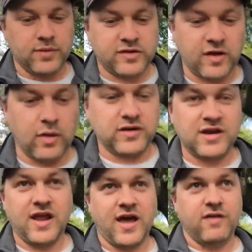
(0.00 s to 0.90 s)
So it
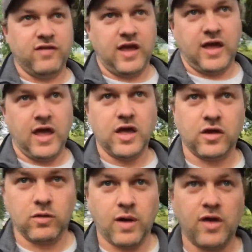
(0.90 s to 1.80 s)
didn't have a
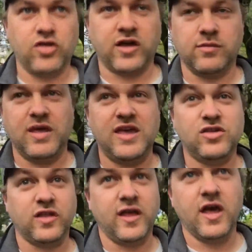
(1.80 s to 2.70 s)
garage that could be
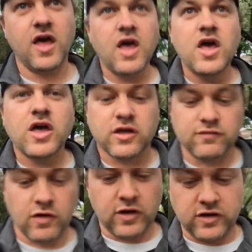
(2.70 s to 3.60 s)
easily
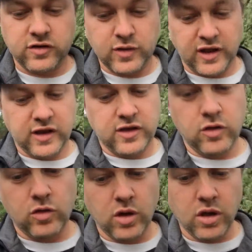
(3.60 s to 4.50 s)
converted to an
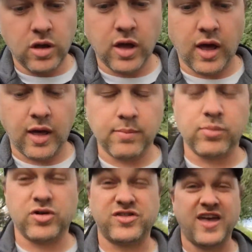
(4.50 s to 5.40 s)
ADU
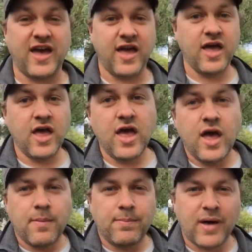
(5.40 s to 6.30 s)
per se,
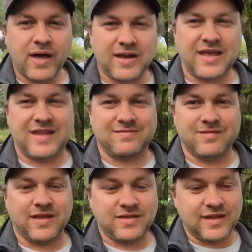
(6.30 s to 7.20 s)
but
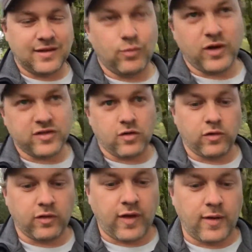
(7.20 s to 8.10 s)
it was a
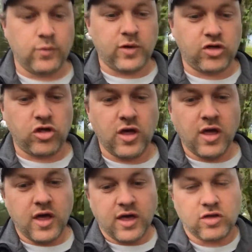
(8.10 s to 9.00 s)
corner lot, which
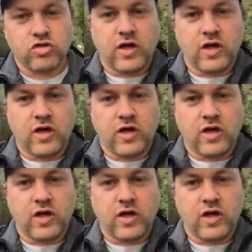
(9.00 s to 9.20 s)
in